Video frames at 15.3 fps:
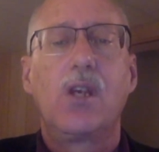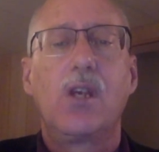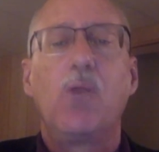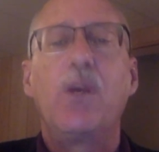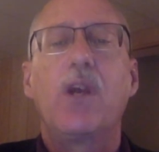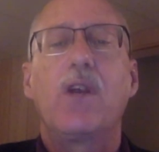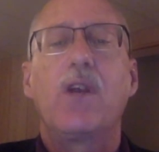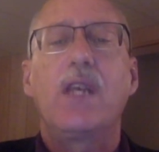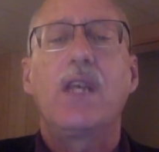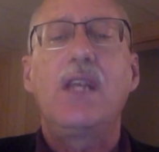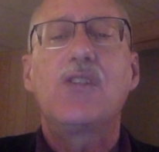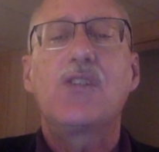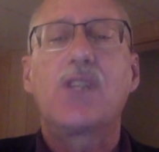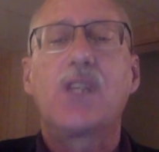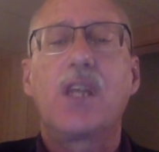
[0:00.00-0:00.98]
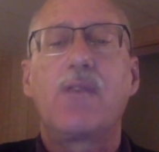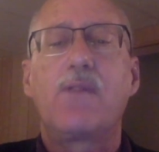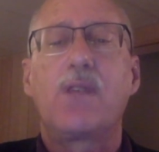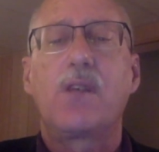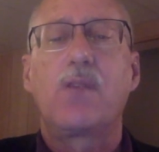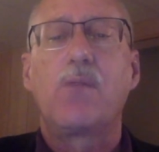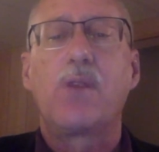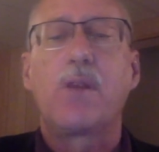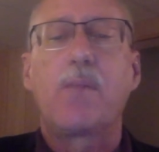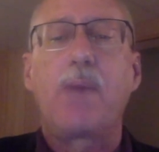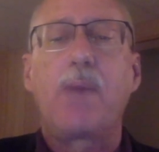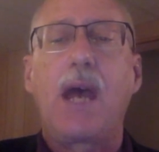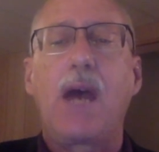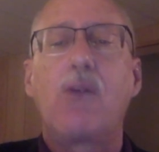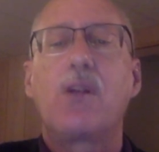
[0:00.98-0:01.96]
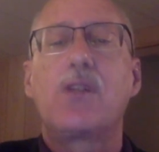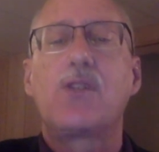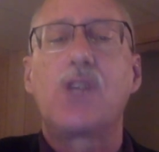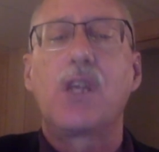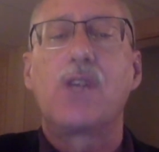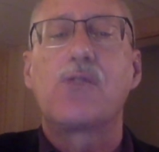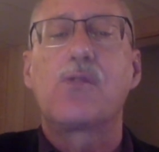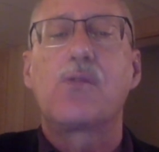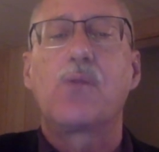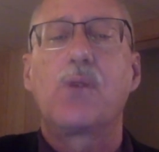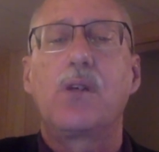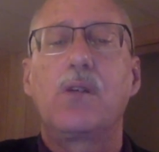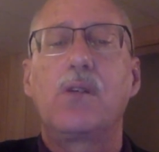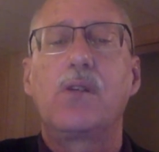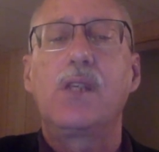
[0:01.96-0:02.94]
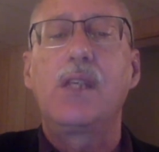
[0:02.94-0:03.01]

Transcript: We are each gifted with a power to change the world,